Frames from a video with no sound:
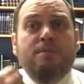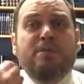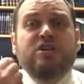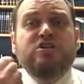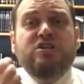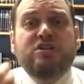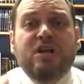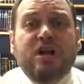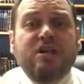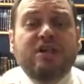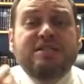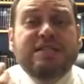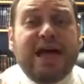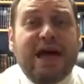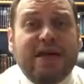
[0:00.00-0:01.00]

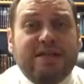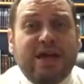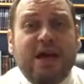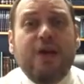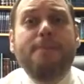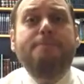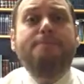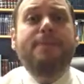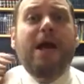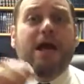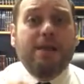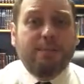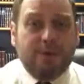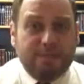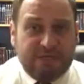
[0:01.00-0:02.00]
Mishenichas Adar
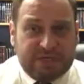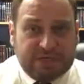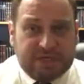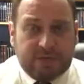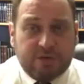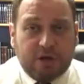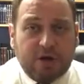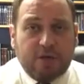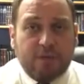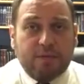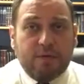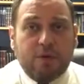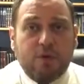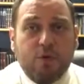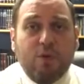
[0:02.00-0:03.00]
marbin b'simcha.
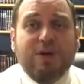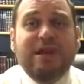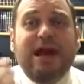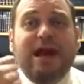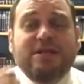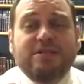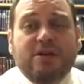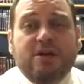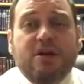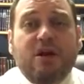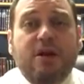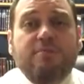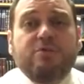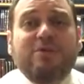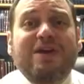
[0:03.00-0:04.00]
When Adar
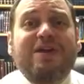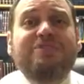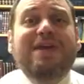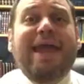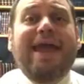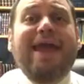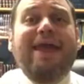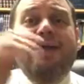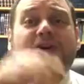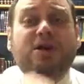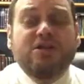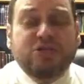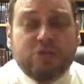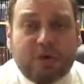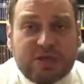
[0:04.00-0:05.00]
comes, we have to add
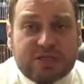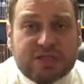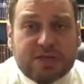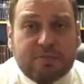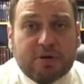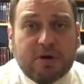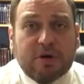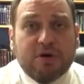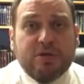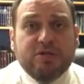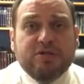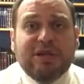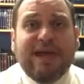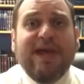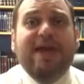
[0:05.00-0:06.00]
on to our Simcha.
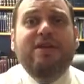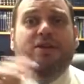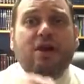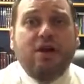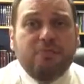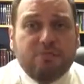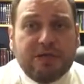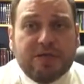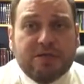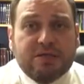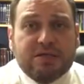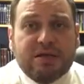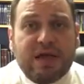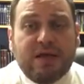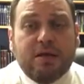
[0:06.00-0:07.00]
To add on
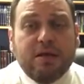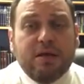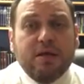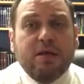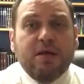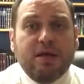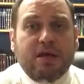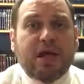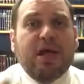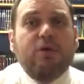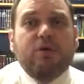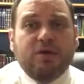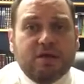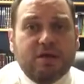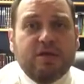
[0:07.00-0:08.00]
means that
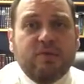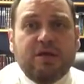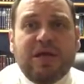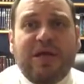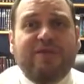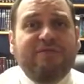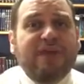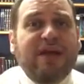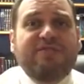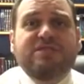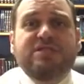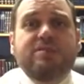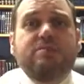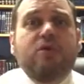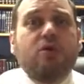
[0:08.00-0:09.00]
inherently we have to have
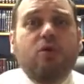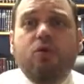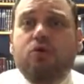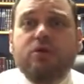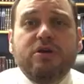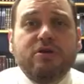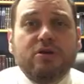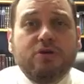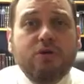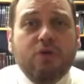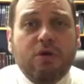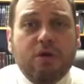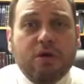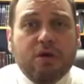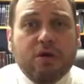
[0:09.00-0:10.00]
Simcha all year
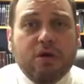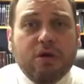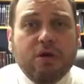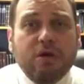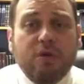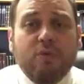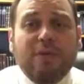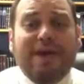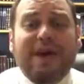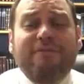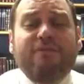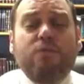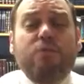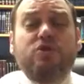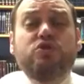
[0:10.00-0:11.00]
long. We
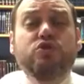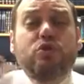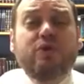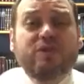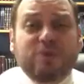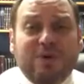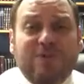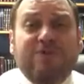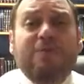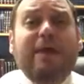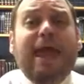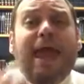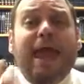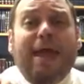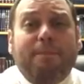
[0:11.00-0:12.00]
have to rejoice, we have to
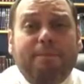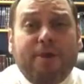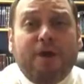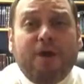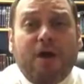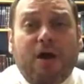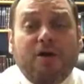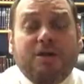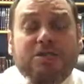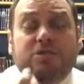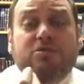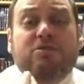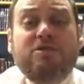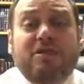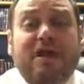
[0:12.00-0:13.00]
be happy on a
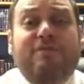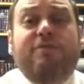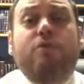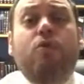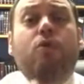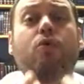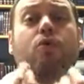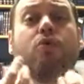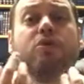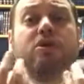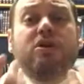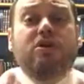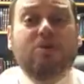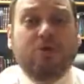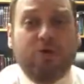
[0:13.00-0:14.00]
certain level all
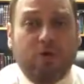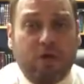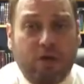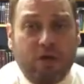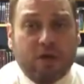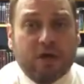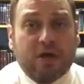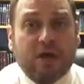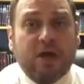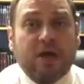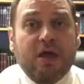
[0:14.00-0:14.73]
year long.